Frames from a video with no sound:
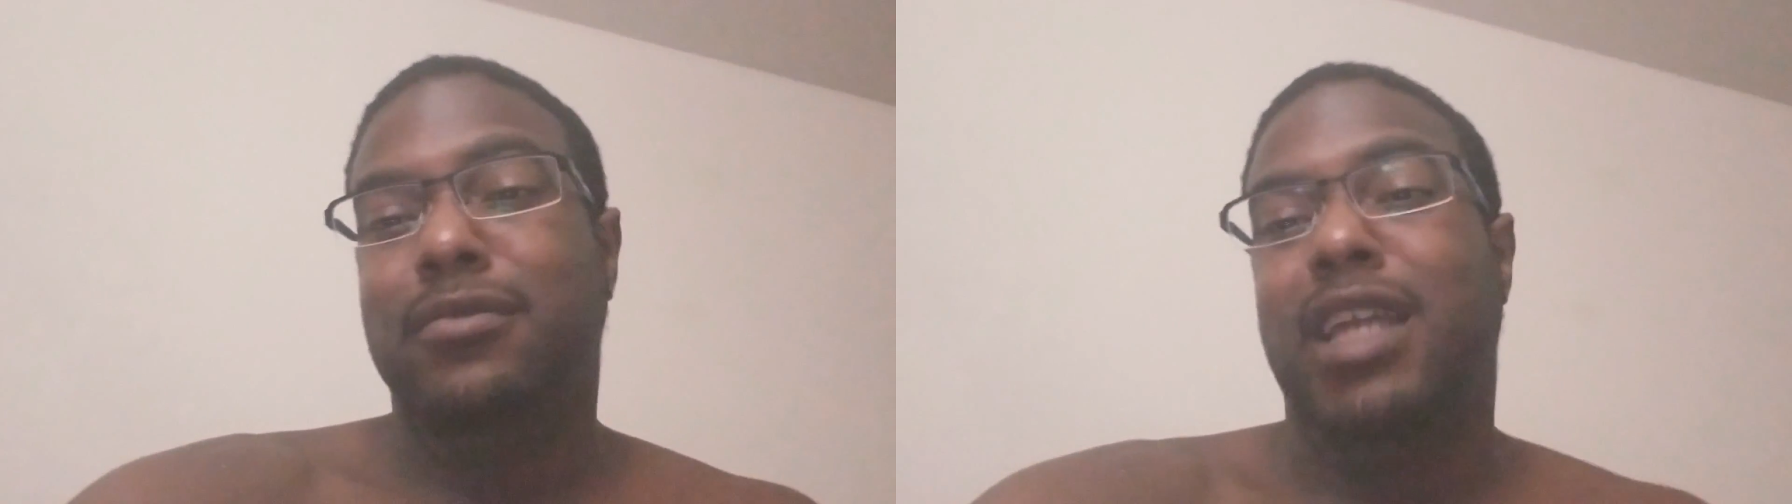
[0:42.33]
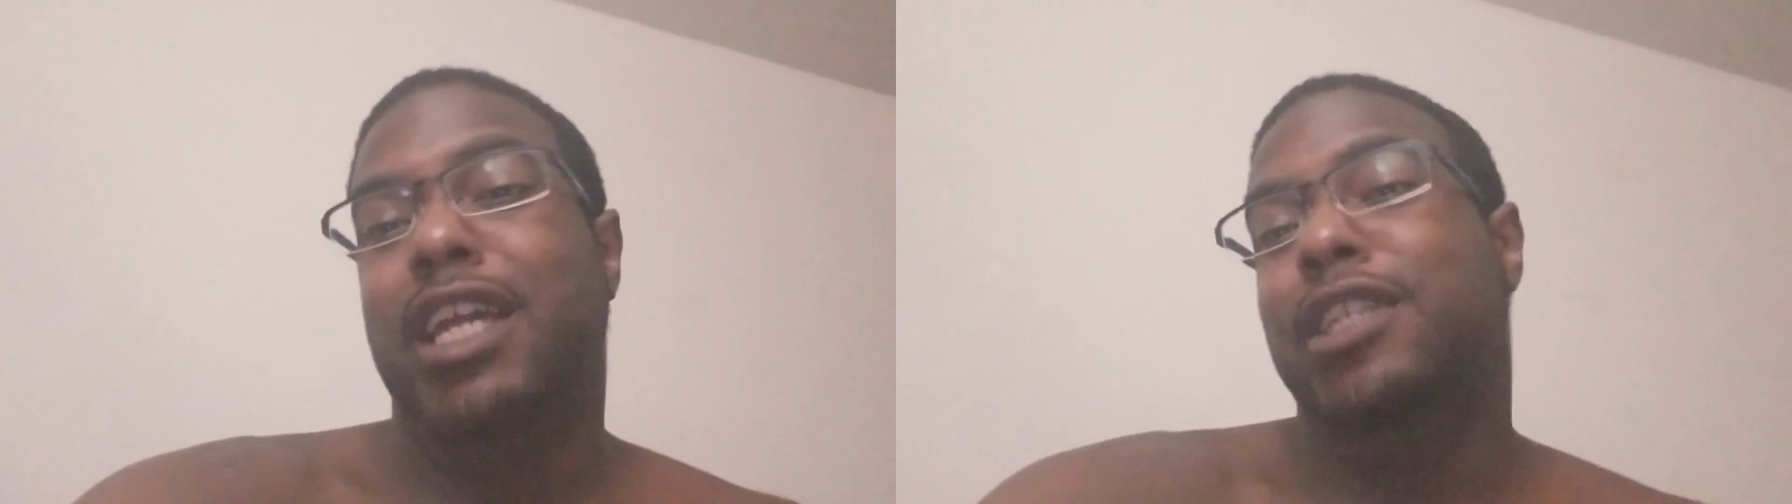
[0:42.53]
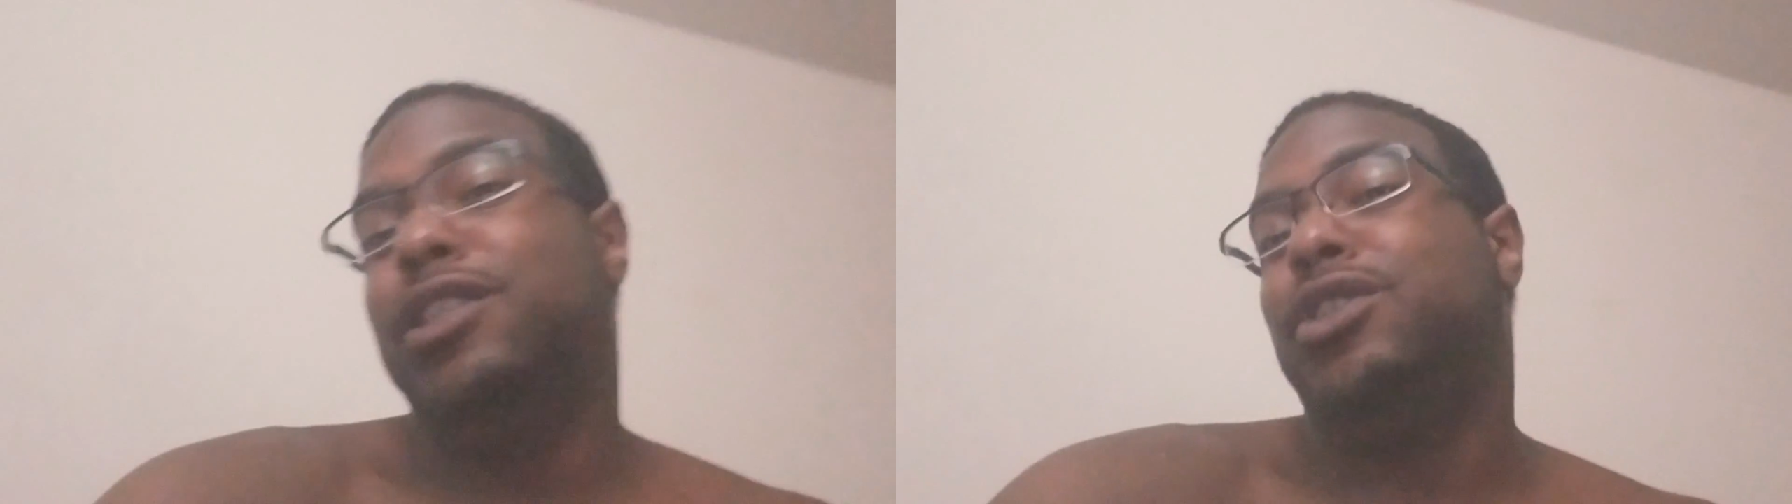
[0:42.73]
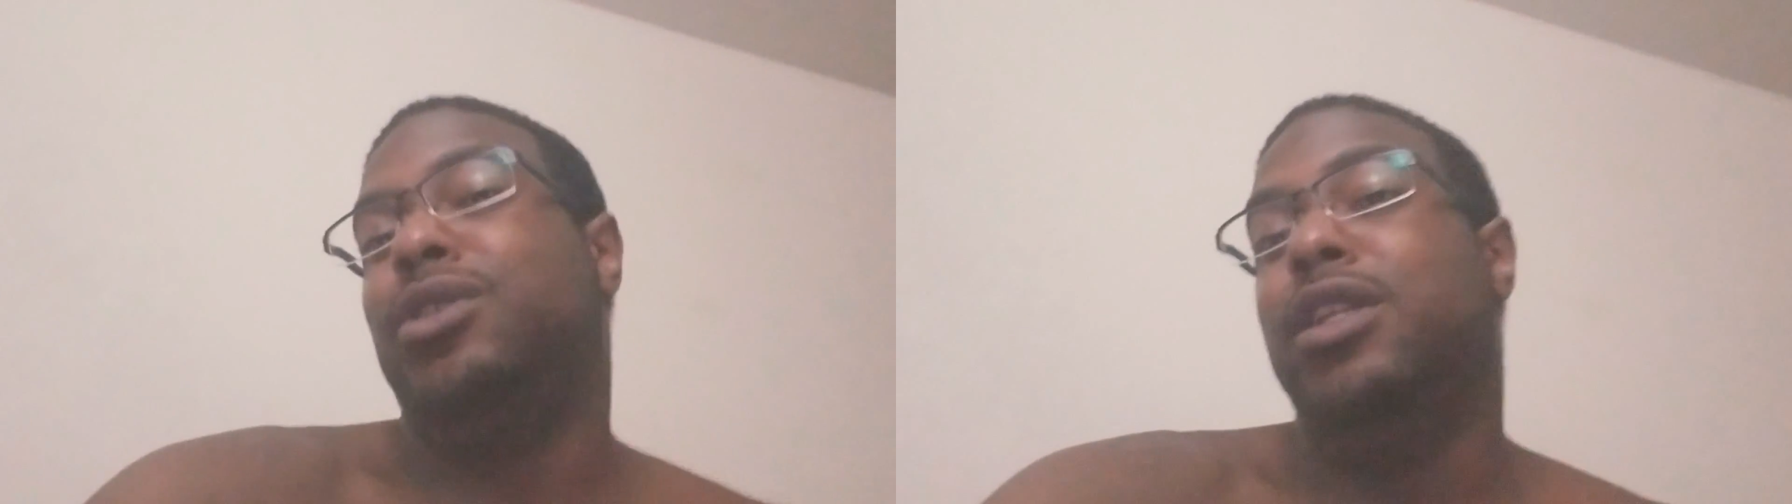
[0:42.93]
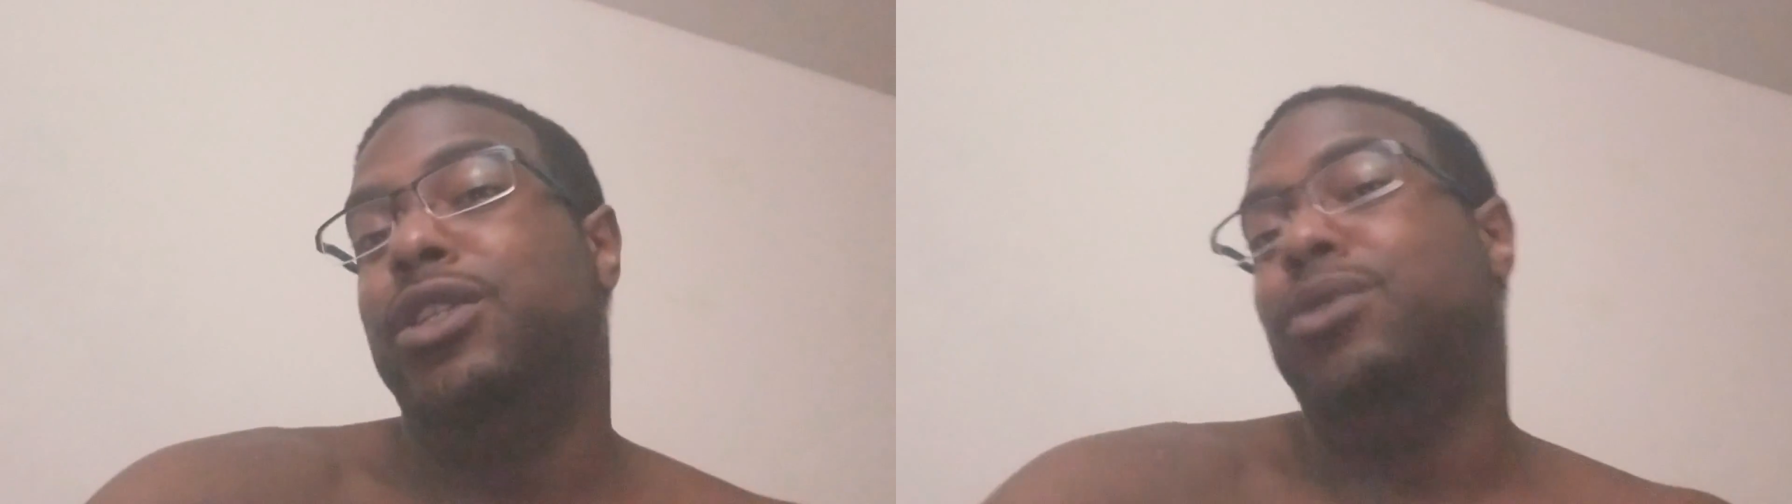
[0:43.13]
and
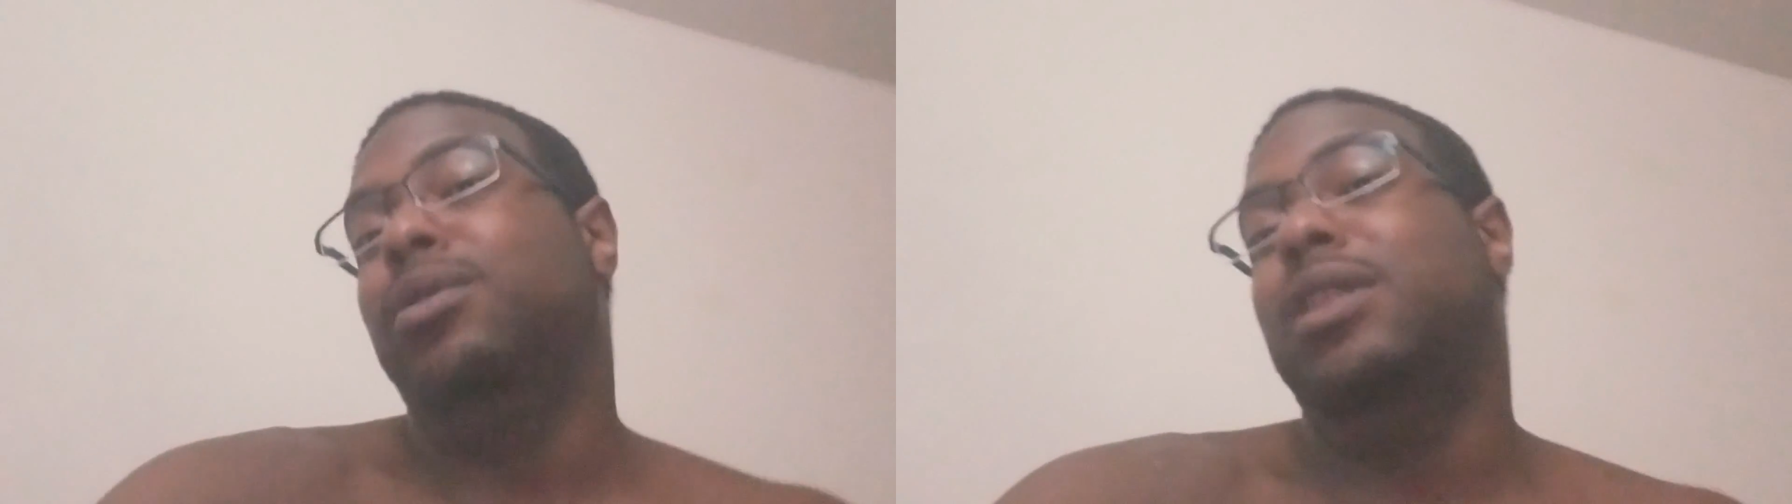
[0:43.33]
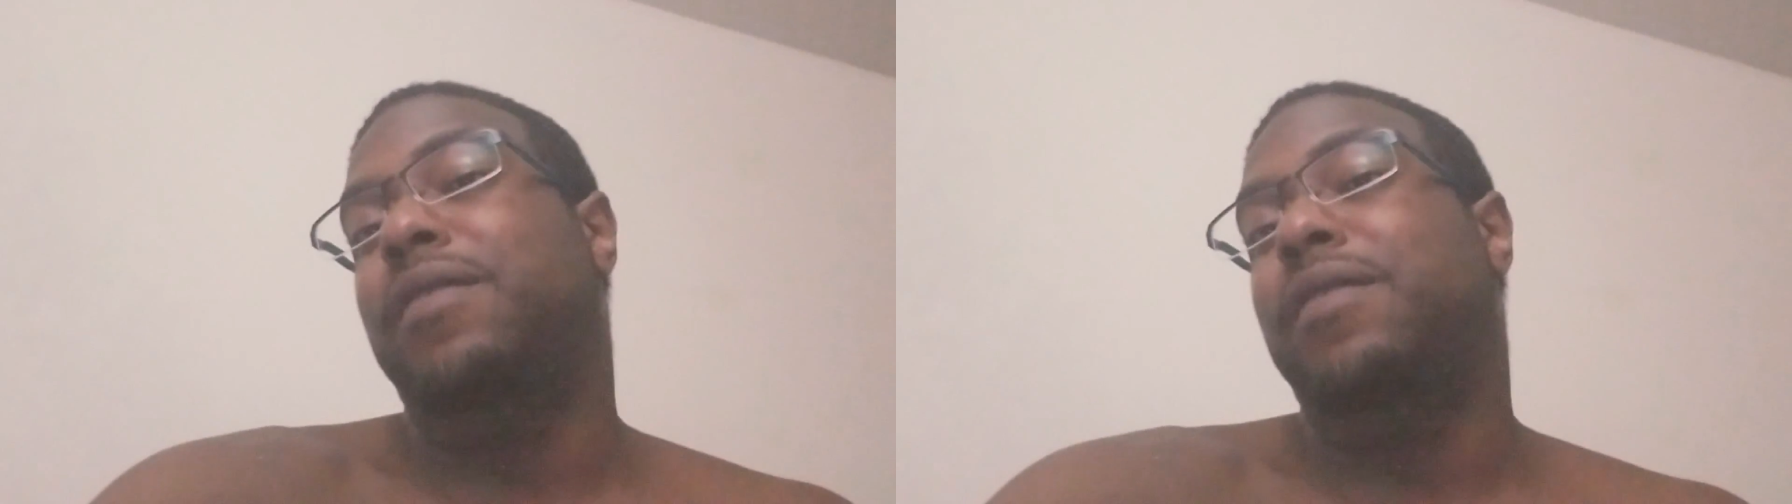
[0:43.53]
due to the